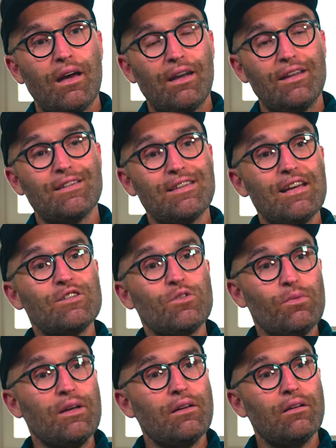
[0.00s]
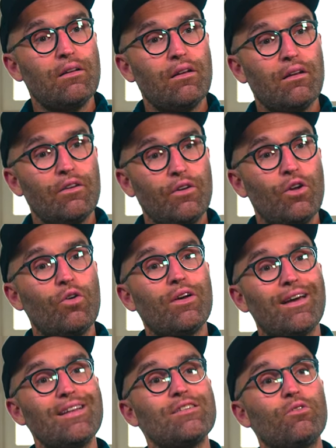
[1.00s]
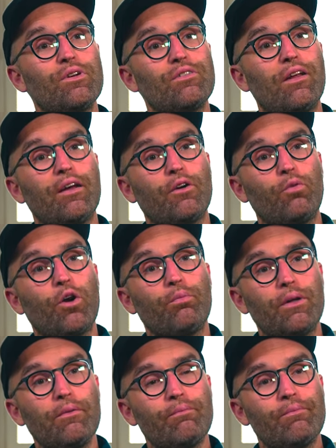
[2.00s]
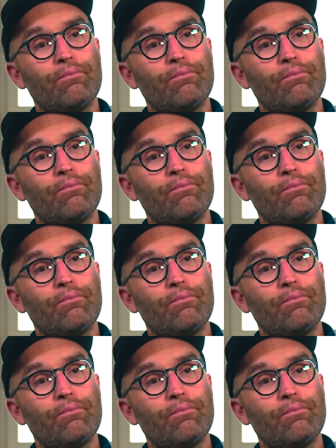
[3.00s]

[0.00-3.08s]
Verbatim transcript: And he said to me, you know, cancer is like rugby.